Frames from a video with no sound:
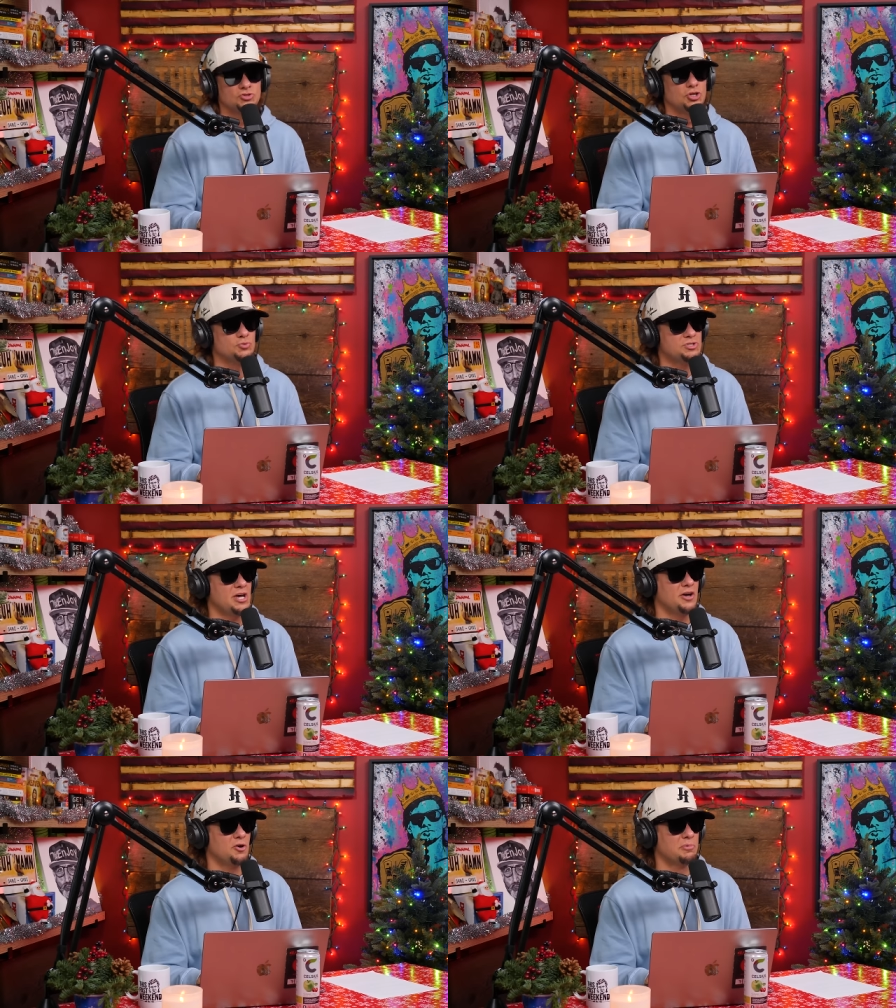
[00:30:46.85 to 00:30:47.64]
Do
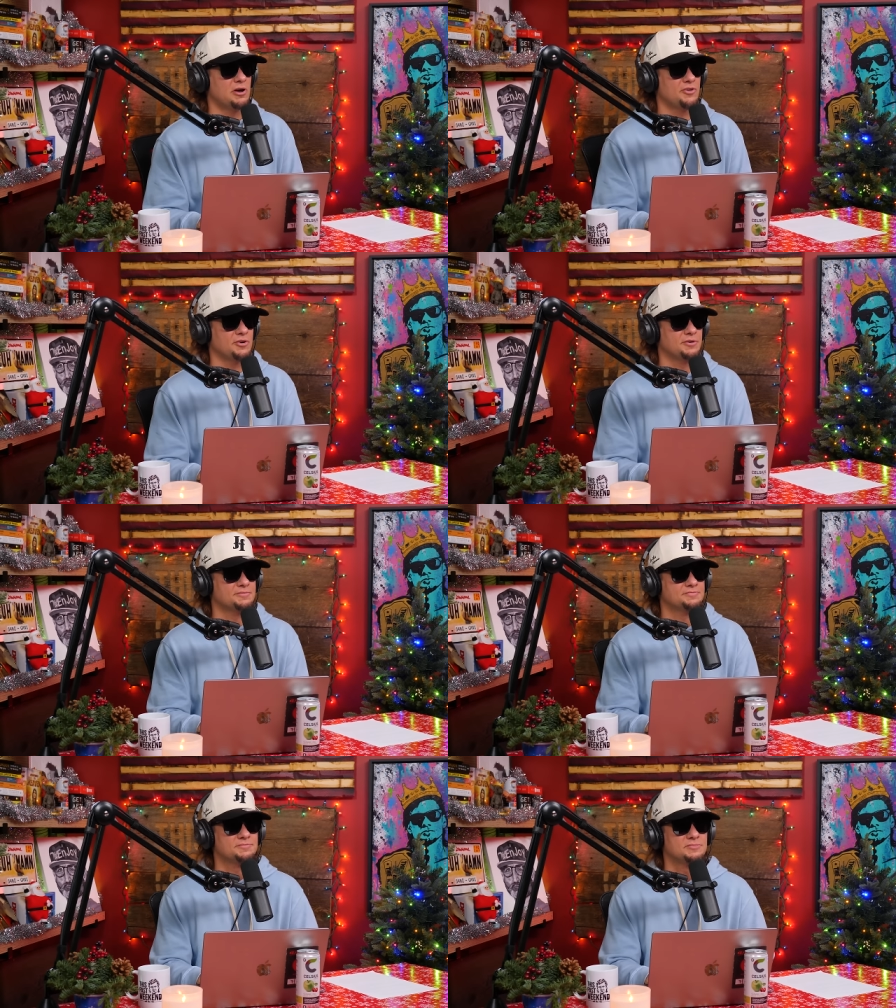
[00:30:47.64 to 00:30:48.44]
tell, brother.
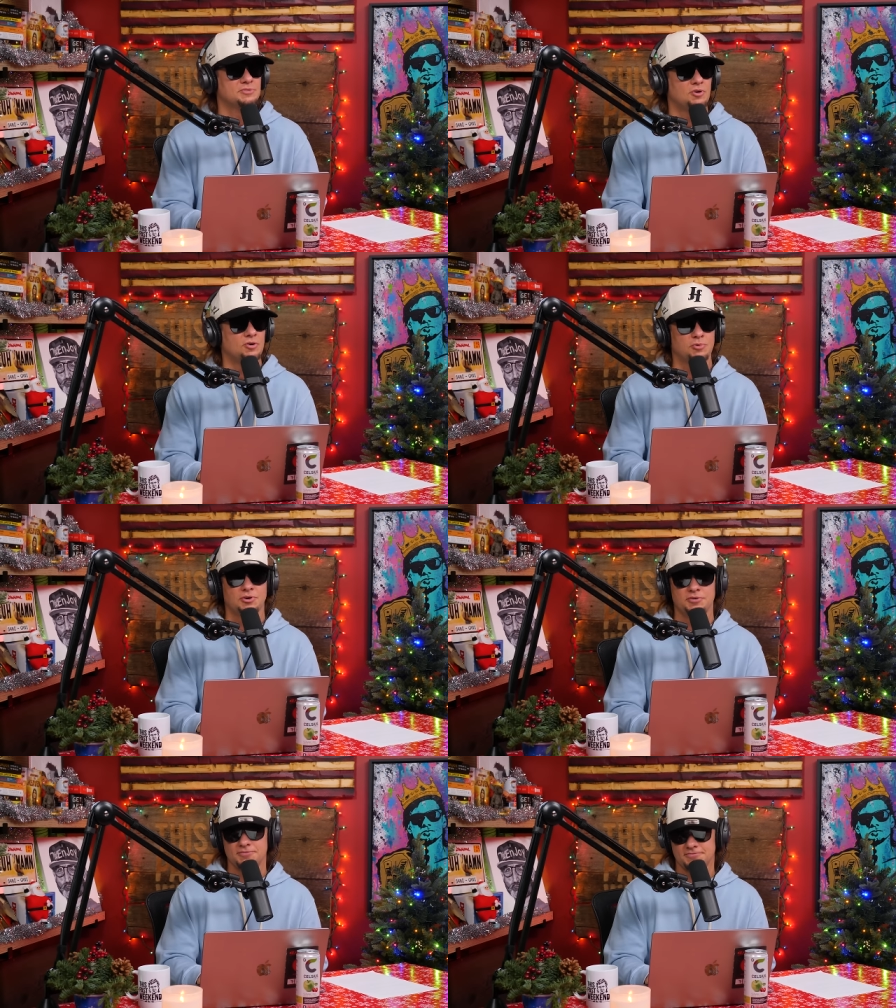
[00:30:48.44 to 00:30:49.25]

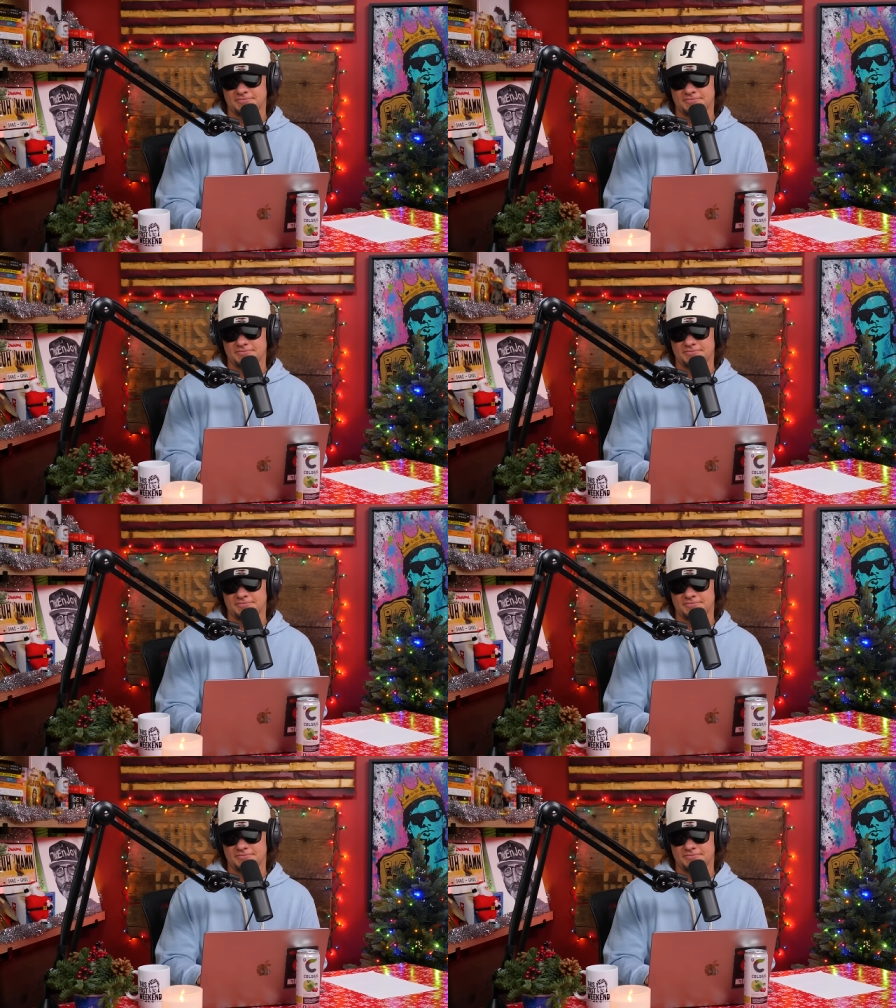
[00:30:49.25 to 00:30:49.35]
Onward.